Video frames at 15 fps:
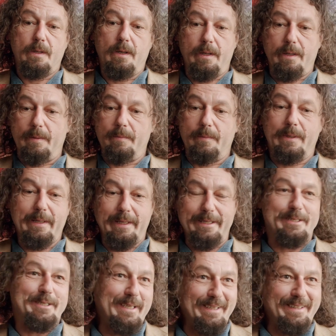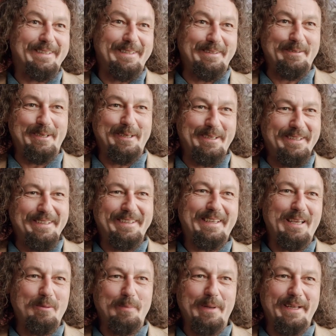I am itching to
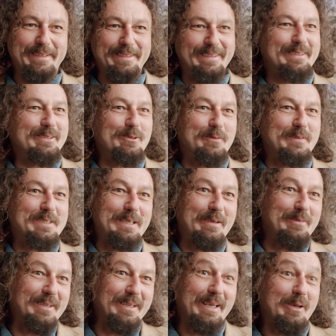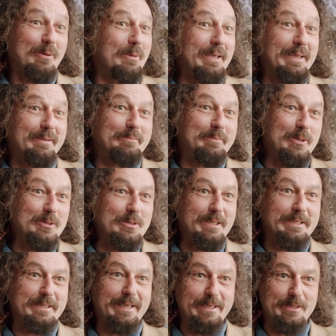get back to sort of a 7-day-a-week
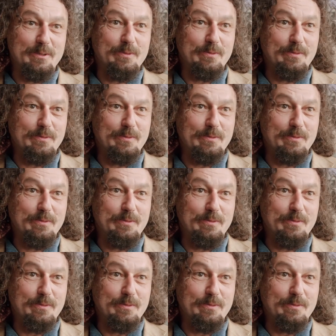music schedule,